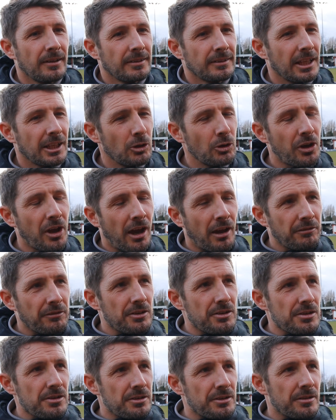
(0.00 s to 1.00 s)
they look after
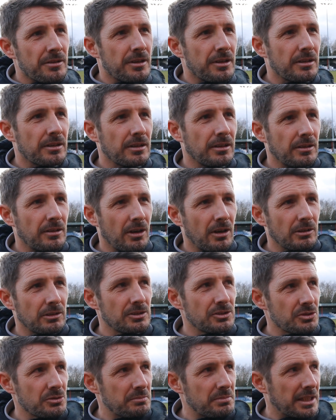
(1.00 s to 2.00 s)
each other, and they're, you know,
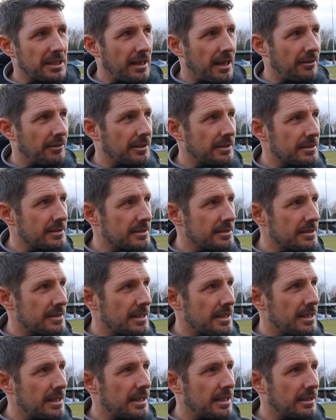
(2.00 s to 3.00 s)
there's some big characters in
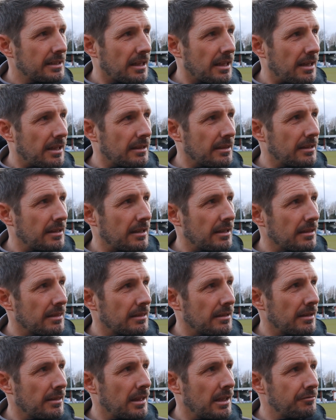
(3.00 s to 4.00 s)
there,
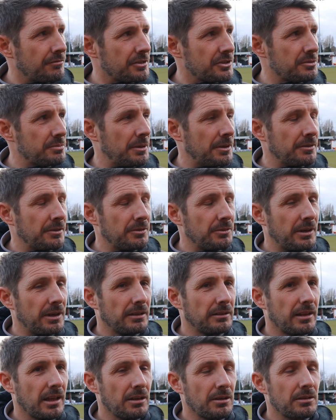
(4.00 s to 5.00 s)
and they've responded well.
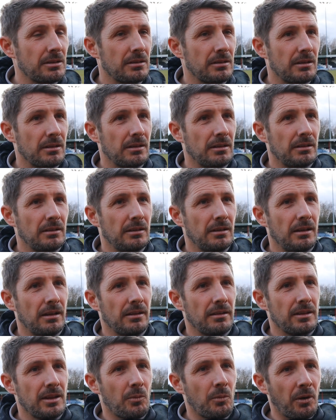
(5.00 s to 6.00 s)

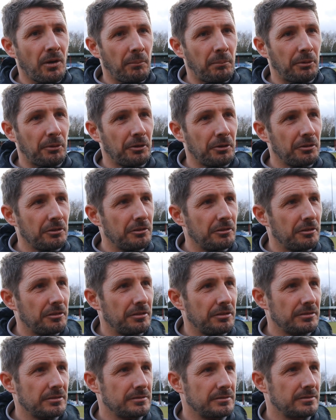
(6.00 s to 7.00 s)
They want to prove,
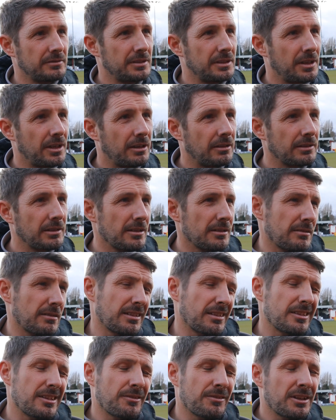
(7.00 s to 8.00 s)
you know, they
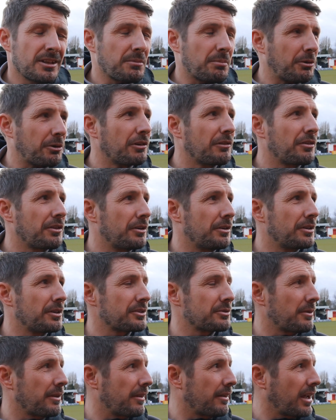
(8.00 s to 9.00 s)
don't need to prove to
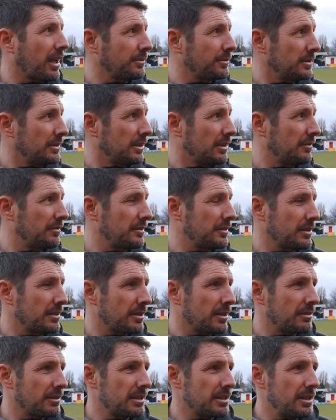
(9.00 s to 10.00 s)
us what they're capable of. So, you
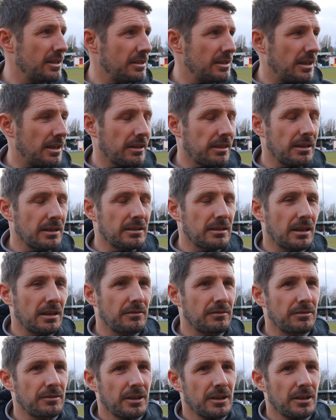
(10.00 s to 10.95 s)
know, I think they've